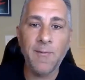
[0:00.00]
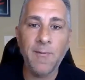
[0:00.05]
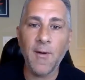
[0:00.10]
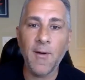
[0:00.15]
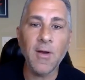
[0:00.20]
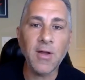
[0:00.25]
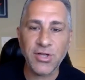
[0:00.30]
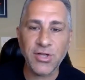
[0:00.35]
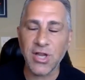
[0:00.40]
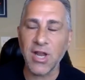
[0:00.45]

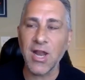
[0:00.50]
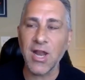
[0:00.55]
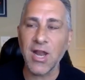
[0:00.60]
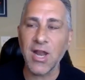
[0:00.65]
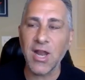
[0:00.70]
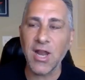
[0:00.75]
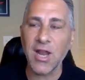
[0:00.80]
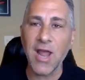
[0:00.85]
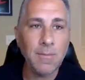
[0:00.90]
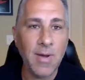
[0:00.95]
I'm
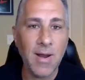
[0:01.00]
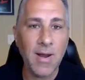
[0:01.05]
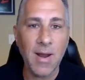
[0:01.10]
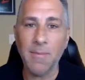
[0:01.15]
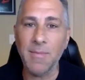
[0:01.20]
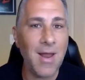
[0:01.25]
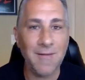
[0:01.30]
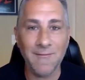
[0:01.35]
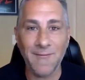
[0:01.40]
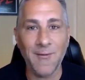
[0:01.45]
functioning,
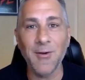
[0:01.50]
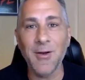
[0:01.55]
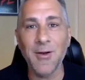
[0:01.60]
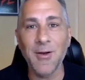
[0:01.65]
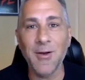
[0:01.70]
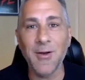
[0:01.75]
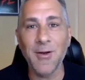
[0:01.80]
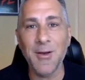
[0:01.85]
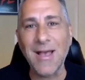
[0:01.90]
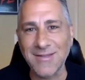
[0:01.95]
but I'm not at
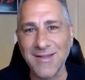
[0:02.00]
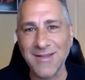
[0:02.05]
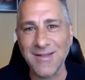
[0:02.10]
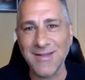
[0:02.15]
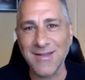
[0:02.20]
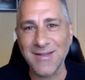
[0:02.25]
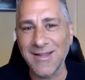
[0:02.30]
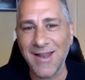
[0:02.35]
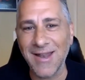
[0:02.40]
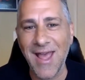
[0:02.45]
full
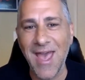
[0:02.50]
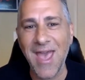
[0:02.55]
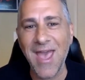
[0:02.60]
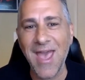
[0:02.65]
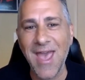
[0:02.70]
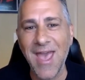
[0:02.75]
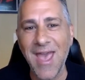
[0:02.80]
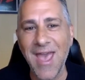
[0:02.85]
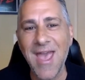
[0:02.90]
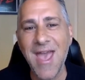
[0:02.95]
capacity
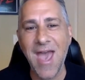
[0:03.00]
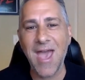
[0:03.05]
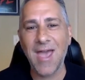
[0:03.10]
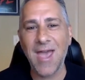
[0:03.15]
today,